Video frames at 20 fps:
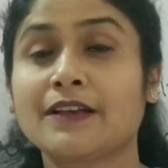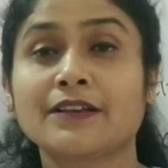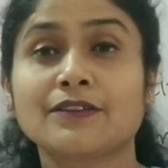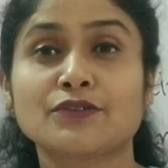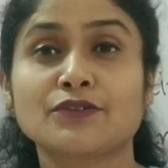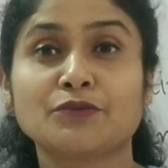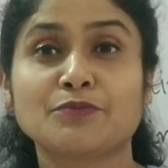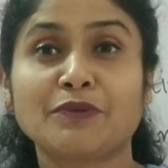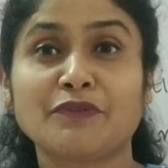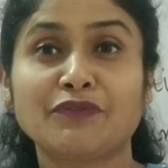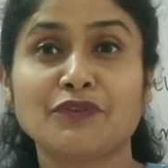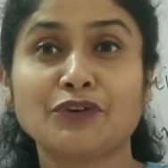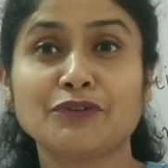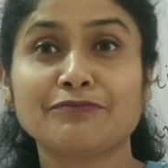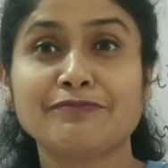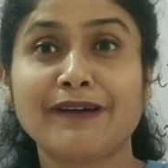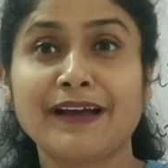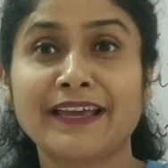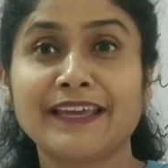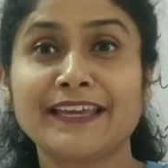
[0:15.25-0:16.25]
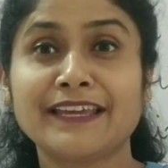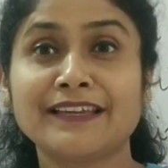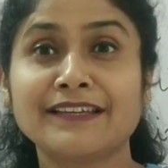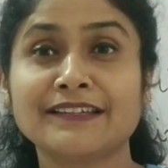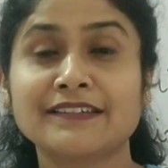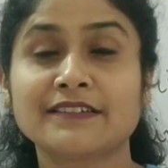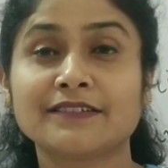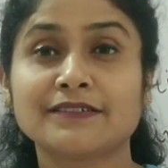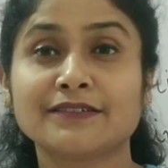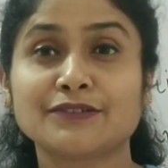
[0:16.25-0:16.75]
So before
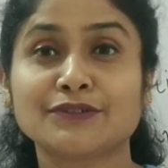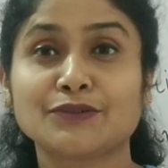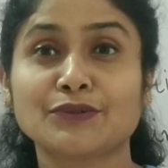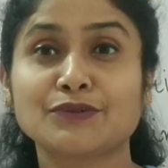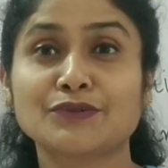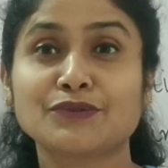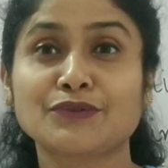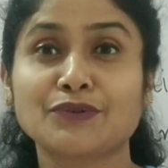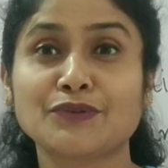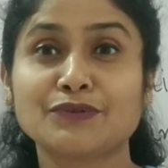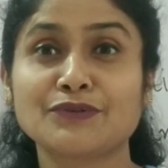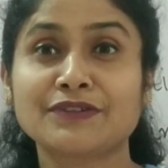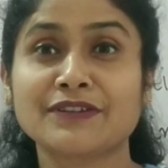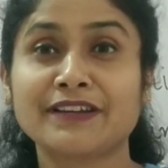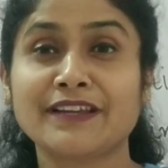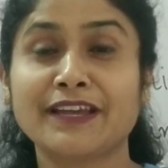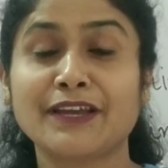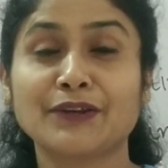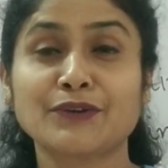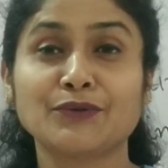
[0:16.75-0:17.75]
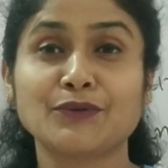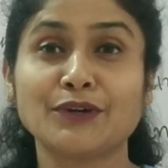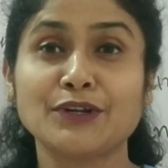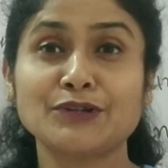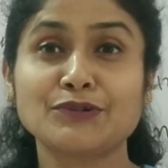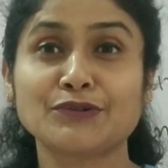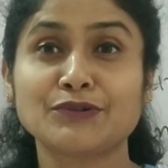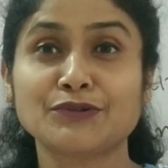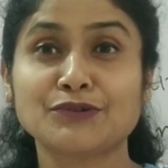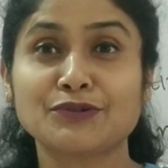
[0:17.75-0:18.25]
buying those groceries and
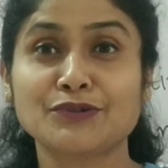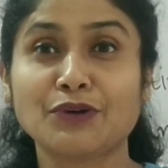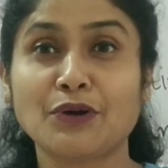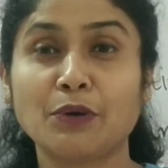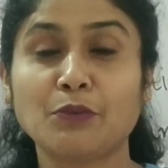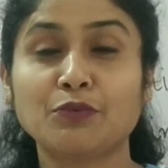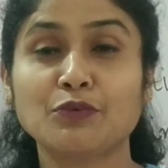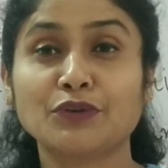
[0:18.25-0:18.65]
going to the shop,